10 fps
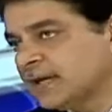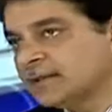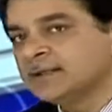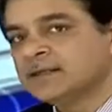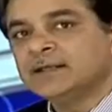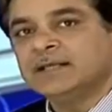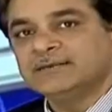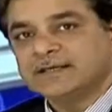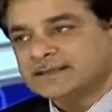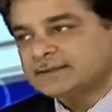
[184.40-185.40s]
that
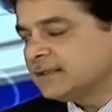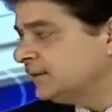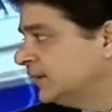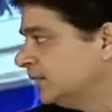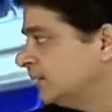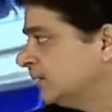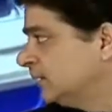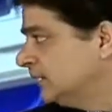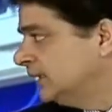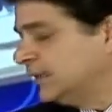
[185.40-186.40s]
they've extended
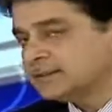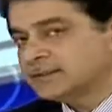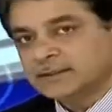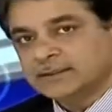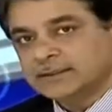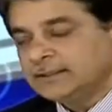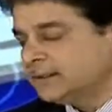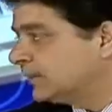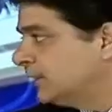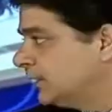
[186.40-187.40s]
the, uh, the, the,
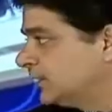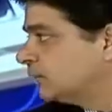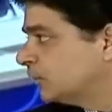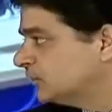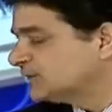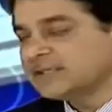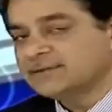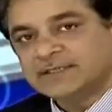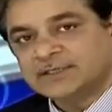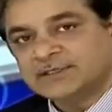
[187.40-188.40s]
credit from
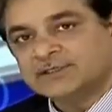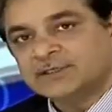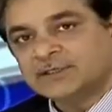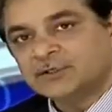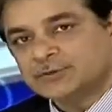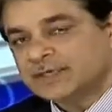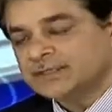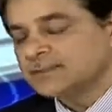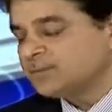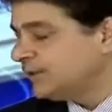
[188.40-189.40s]
seven years to
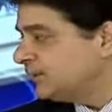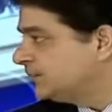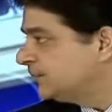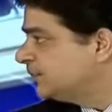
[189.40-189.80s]
10 year period.